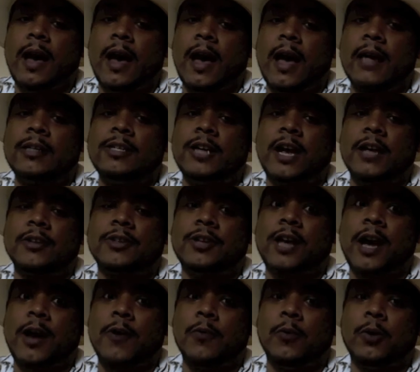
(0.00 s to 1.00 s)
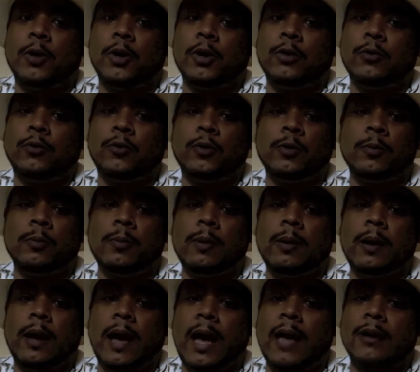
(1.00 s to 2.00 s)
I just got word from,
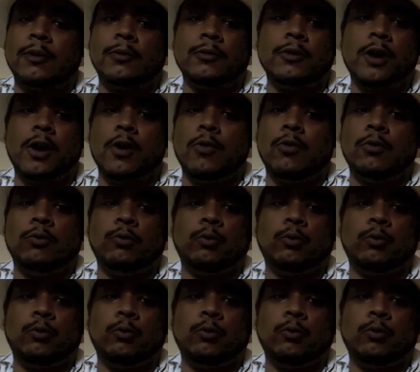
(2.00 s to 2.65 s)
I don't know,